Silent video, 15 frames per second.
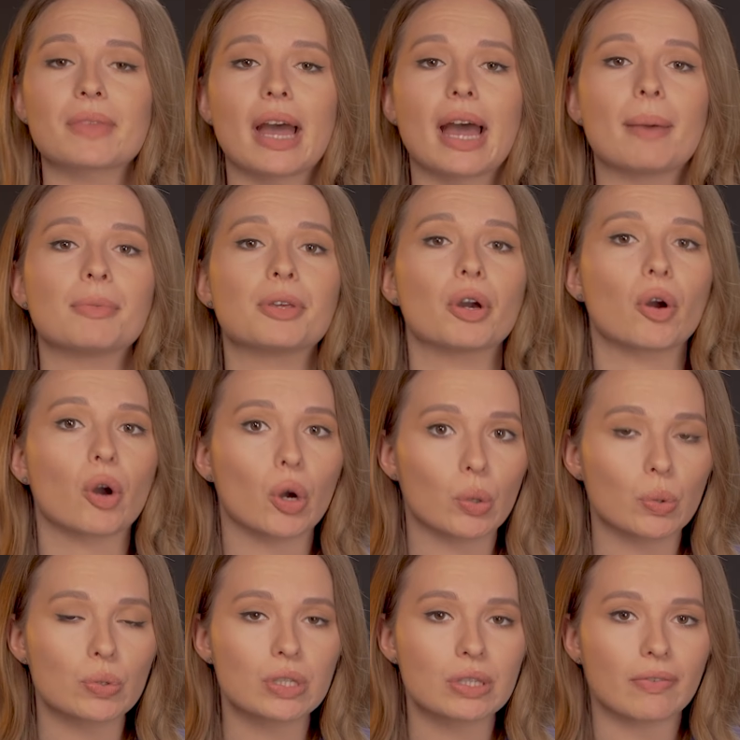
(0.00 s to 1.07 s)
I'm your
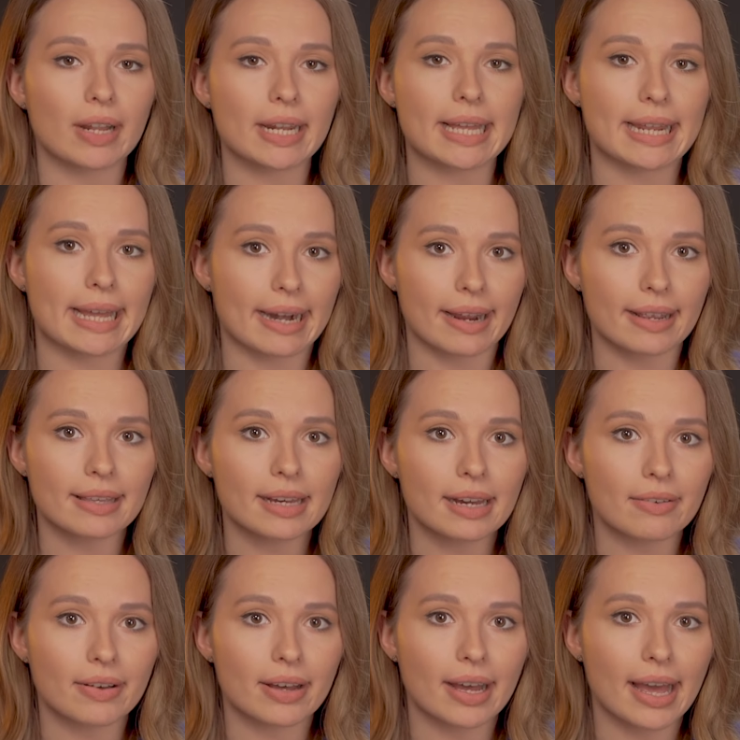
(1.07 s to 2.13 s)
host, Valeria
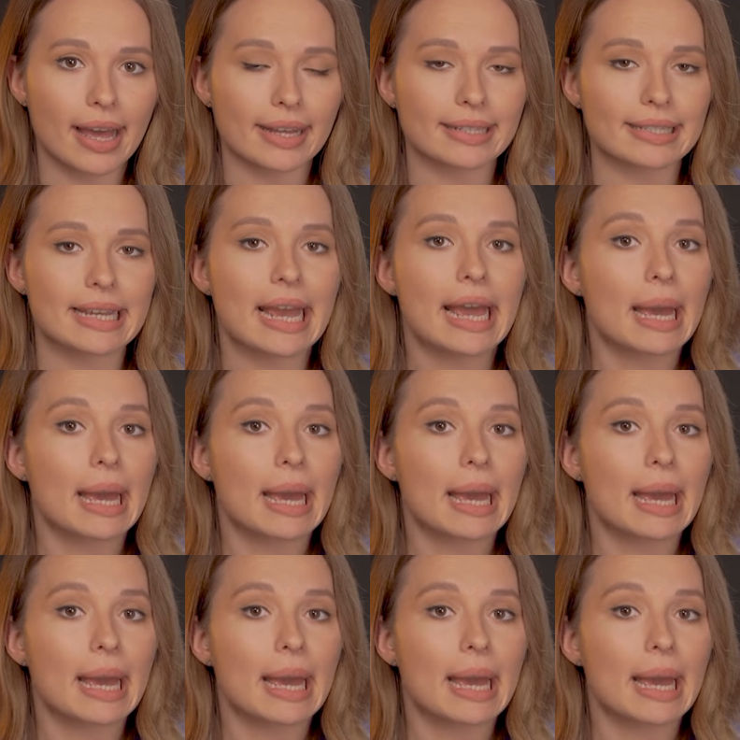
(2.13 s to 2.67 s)
Ratnikova, and